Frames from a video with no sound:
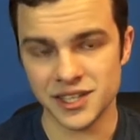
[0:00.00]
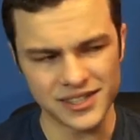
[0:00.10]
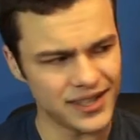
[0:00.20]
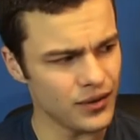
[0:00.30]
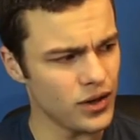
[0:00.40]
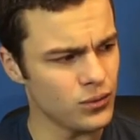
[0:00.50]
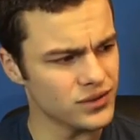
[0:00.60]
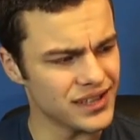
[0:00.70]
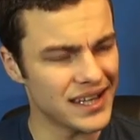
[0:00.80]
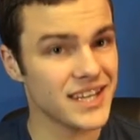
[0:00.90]
It's a, it
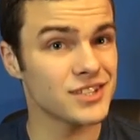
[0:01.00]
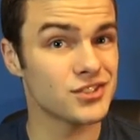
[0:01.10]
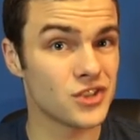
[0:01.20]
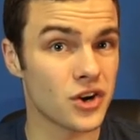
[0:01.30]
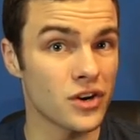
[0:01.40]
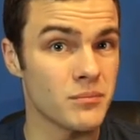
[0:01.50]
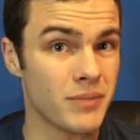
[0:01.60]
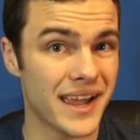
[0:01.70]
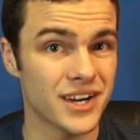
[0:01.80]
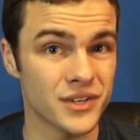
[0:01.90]
was a Kickstarter
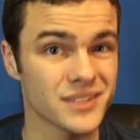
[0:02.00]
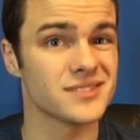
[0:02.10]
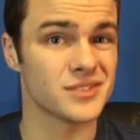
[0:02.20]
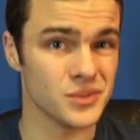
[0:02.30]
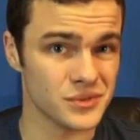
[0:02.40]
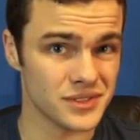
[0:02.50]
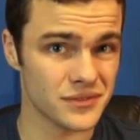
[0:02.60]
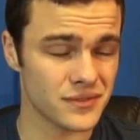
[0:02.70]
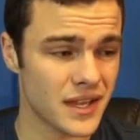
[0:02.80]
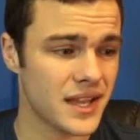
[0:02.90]
backer exclusive,